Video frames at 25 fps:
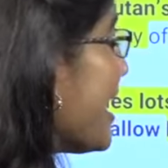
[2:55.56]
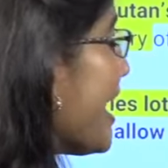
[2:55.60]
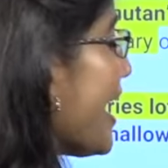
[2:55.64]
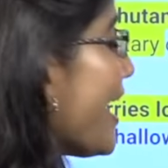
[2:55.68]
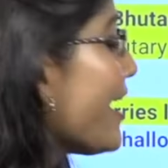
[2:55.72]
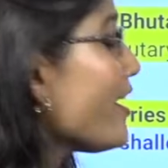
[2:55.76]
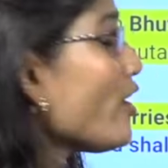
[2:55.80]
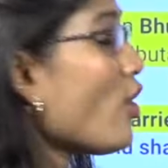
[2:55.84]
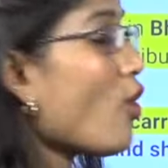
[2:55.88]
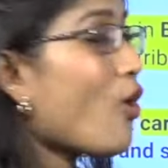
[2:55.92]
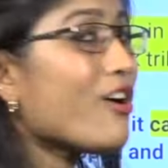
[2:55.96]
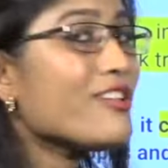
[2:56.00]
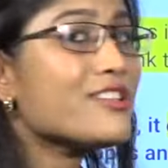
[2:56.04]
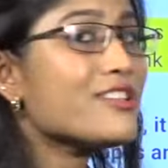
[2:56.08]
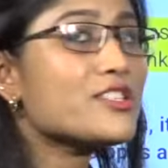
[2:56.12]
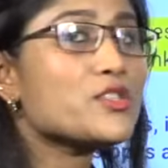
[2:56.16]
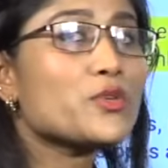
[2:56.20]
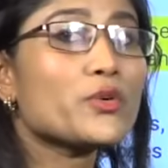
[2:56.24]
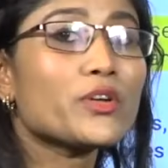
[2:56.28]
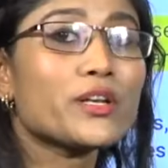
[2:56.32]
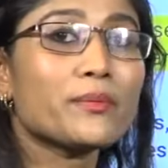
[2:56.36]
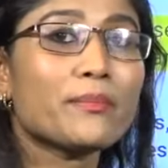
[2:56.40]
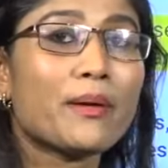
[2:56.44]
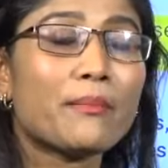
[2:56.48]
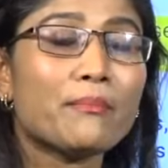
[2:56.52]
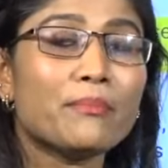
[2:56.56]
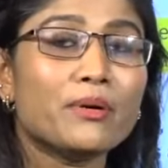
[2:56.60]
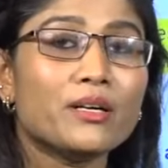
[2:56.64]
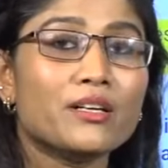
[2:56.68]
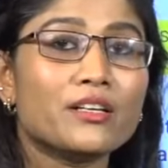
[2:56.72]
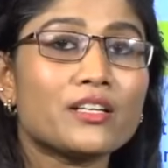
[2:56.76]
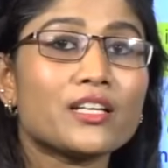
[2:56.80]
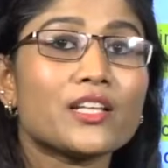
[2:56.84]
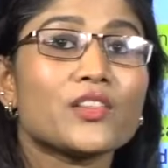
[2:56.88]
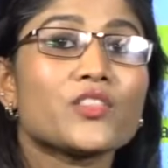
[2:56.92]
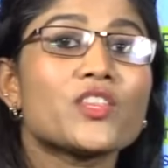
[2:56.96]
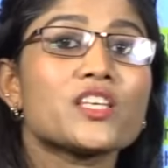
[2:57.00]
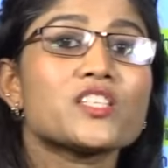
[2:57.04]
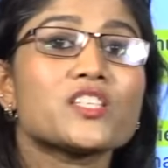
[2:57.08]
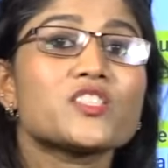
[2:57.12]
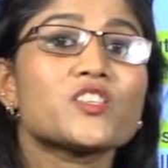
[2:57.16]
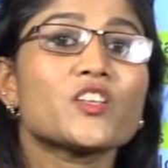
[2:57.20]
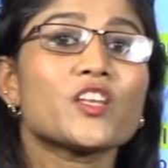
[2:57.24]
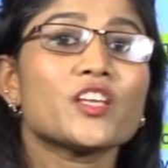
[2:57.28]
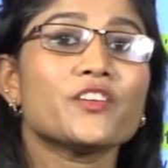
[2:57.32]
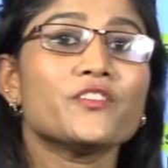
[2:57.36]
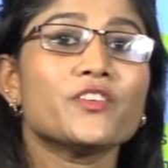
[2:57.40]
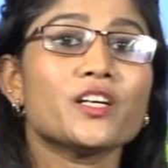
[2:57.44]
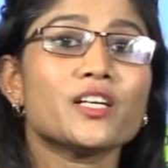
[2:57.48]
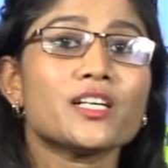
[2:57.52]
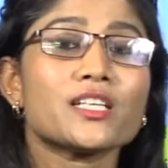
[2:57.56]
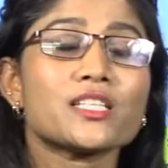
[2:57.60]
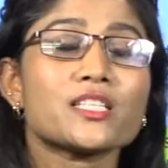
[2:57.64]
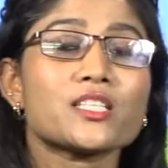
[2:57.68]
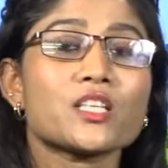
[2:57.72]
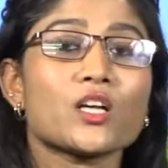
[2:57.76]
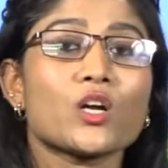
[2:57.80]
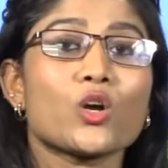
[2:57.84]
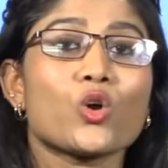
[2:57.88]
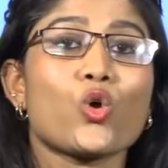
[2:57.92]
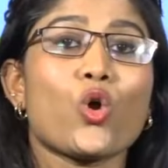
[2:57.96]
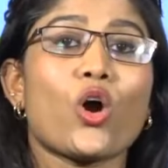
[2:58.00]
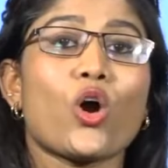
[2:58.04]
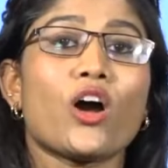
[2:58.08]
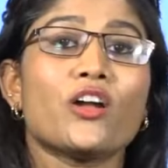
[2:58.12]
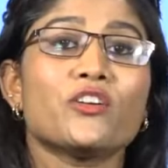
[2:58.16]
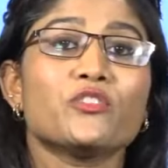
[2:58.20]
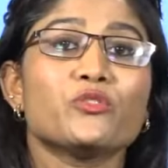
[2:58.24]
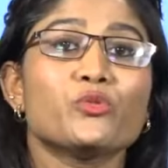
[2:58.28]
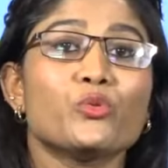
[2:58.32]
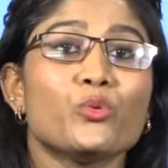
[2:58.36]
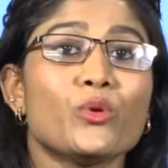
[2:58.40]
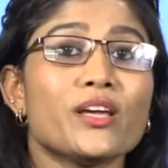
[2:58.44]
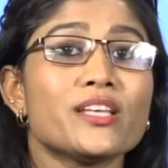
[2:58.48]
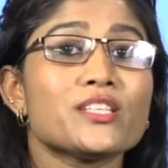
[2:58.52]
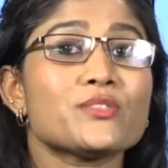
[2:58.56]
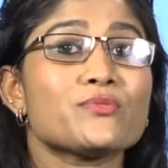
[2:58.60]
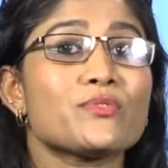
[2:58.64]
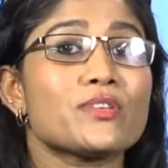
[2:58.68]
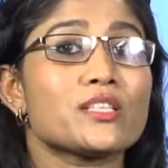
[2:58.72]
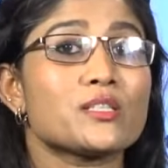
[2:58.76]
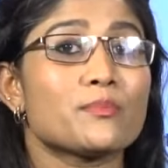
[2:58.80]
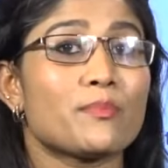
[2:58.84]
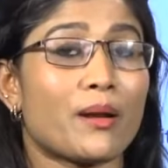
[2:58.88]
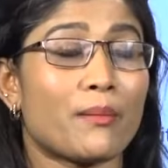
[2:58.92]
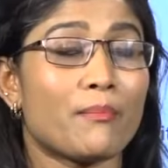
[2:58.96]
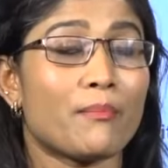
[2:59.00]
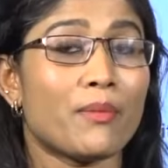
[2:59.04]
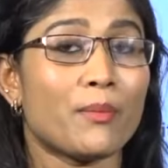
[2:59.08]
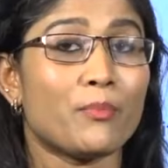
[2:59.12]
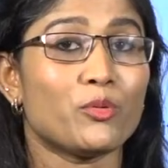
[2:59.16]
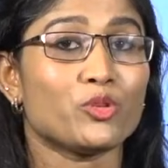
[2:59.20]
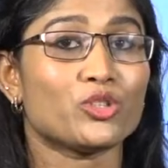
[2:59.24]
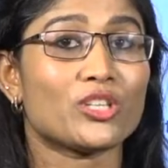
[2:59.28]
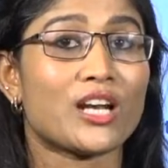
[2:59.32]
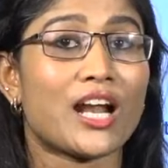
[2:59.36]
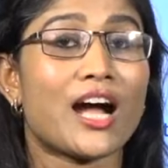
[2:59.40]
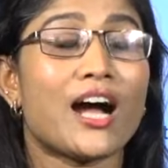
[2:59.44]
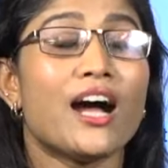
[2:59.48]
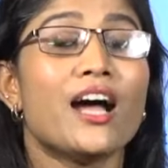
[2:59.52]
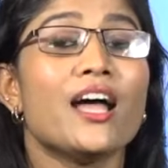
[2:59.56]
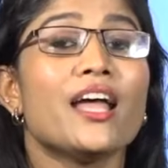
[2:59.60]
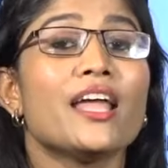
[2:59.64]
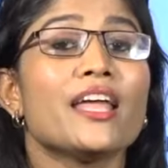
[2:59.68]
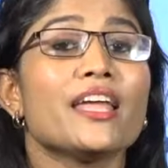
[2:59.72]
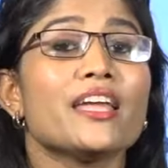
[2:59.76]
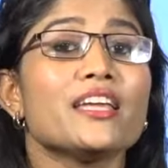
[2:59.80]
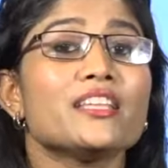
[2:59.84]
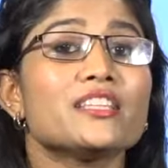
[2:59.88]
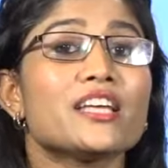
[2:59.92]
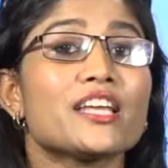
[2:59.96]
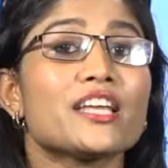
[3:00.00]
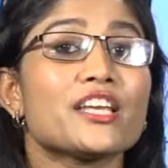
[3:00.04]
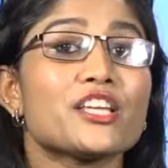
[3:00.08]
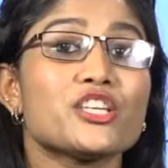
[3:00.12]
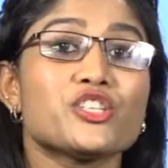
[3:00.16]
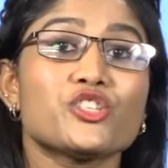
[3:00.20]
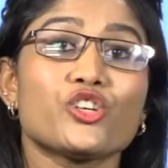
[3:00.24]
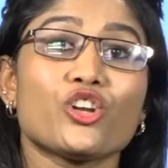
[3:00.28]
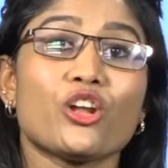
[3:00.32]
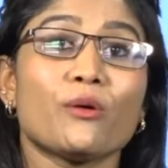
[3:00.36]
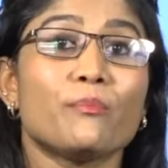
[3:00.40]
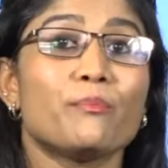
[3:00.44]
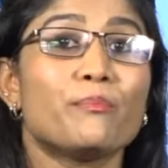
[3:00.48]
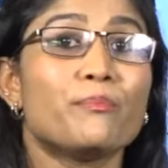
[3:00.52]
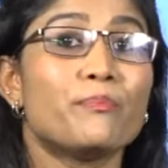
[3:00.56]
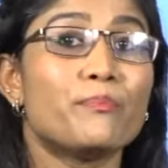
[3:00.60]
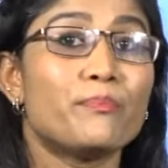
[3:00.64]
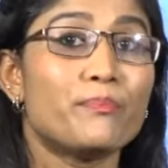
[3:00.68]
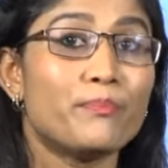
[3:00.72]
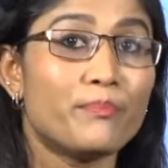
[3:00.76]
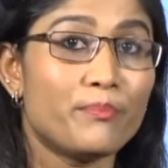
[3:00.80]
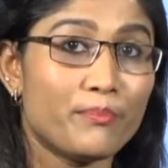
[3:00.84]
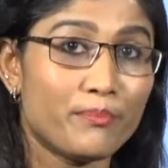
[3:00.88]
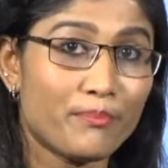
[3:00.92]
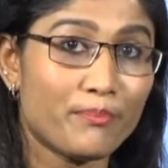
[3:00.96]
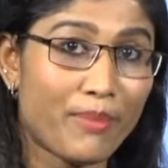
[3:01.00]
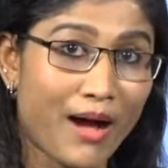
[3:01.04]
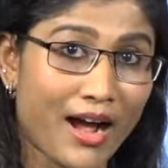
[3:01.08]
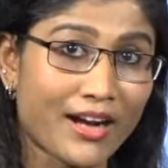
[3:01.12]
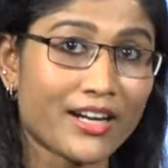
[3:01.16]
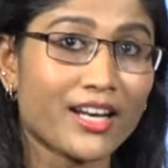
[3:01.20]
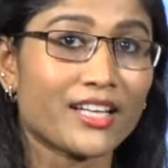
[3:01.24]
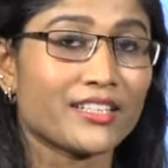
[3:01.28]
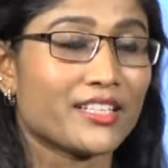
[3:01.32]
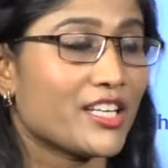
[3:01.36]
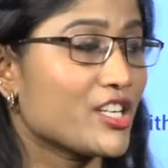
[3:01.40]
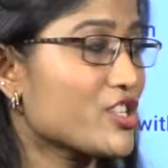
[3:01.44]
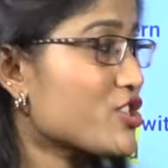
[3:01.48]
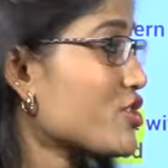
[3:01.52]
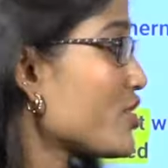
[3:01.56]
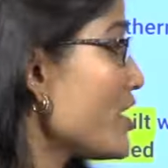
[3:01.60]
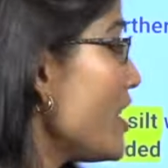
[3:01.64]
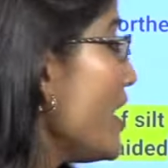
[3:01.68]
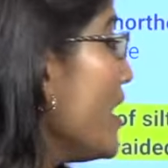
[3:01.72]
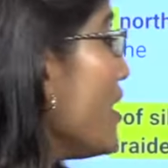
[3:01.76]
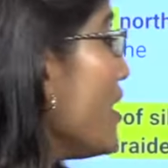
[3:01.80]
And also remember, this river's confluence with Brahmaputra in the region of Bangladesh.